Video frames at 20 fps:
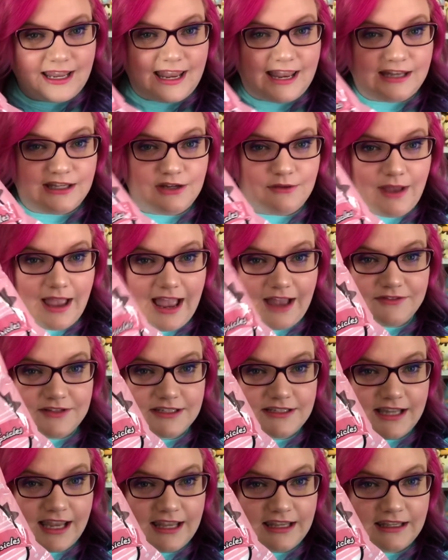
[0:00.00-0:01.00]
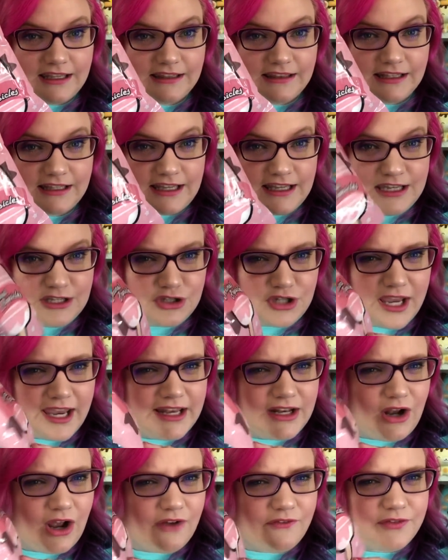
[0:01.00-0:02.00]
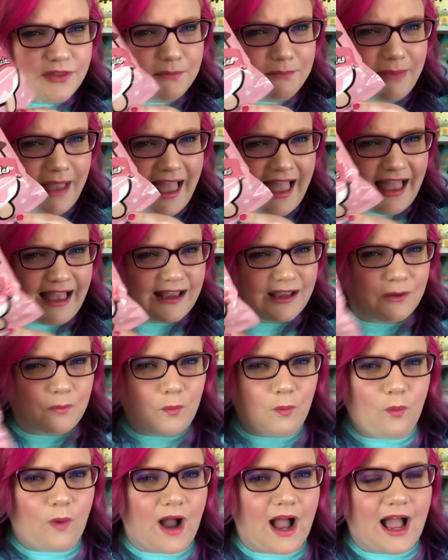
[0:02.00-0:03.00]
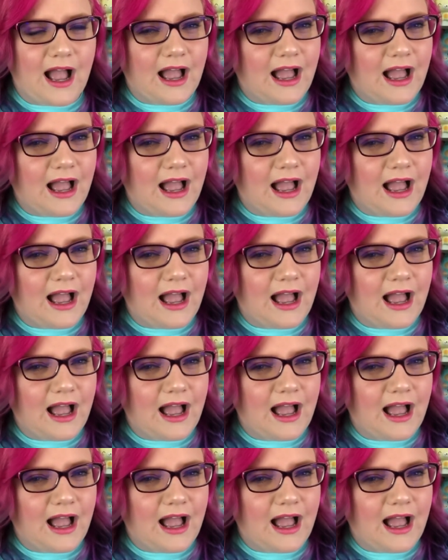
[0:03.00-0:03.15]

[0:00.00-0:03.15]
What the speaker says: And you have to take the keychain off the bag. What?